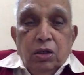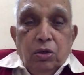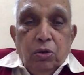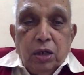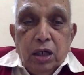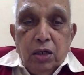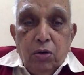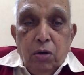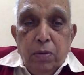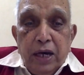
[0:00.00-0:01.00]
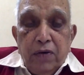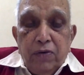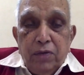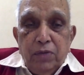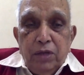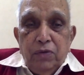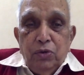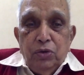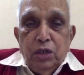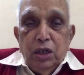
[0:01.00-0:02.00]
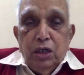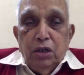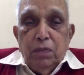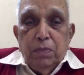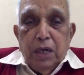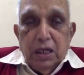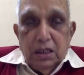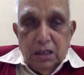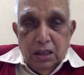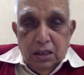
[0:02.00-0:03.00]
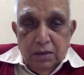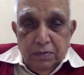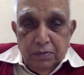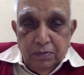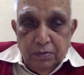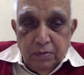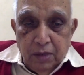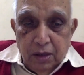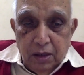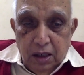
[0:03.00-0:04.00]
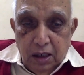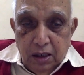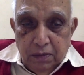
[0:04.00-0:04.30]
you can go back from the future into the past, the